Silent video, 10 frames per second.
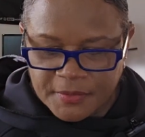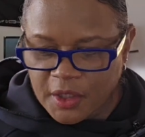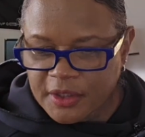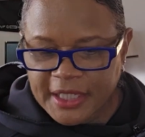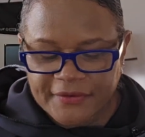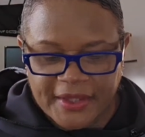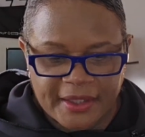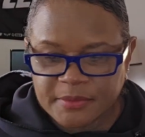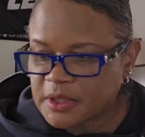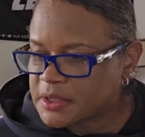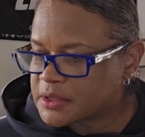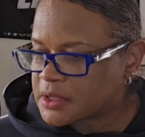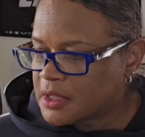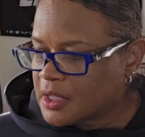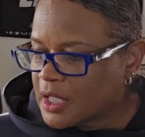I already had the ambulance.
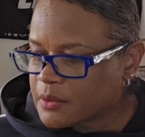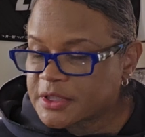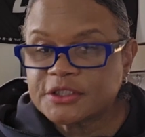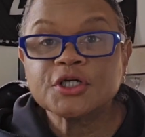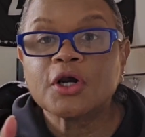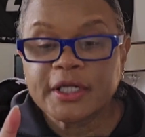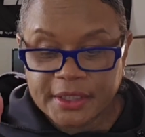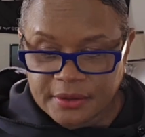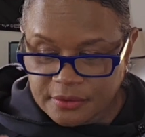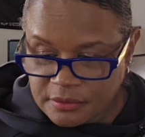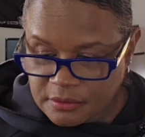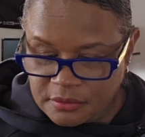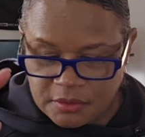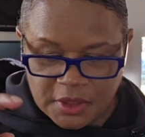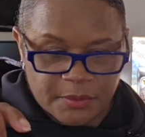I was at Target
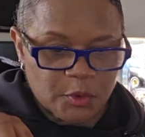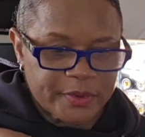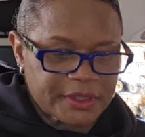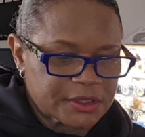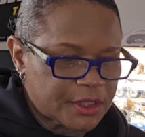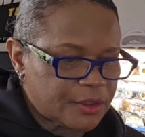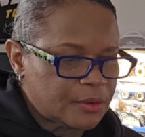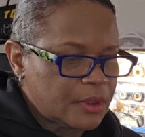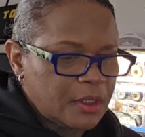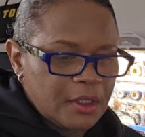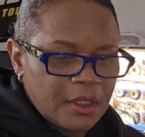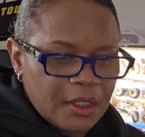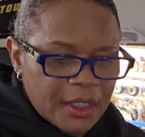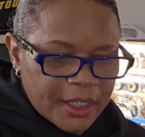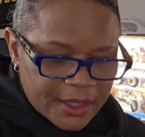a couple weeks ago,
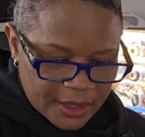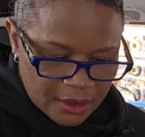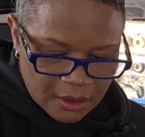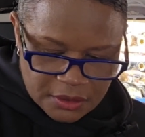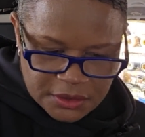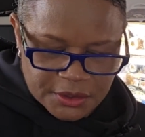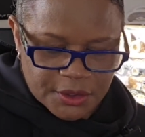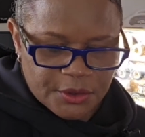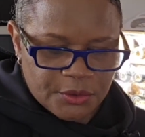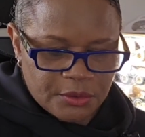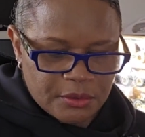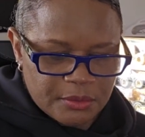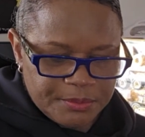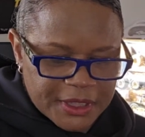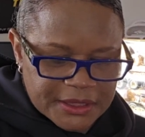and I also
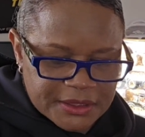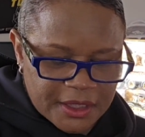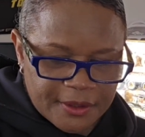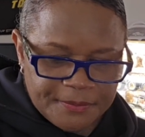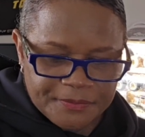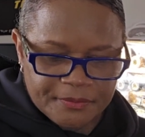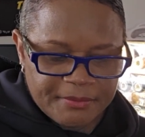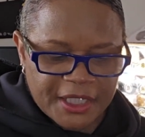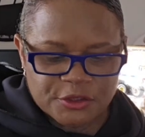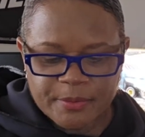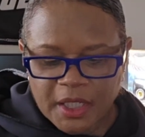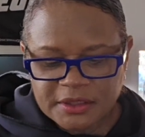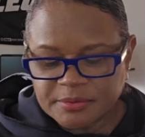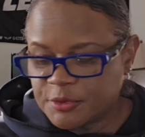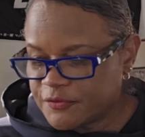picked up
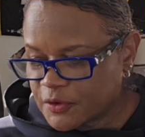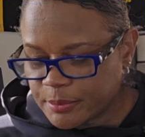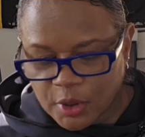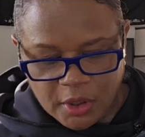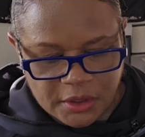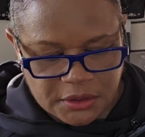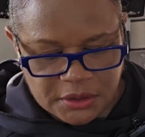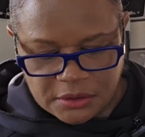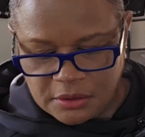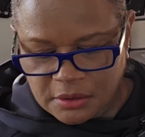Matchbox moving parts,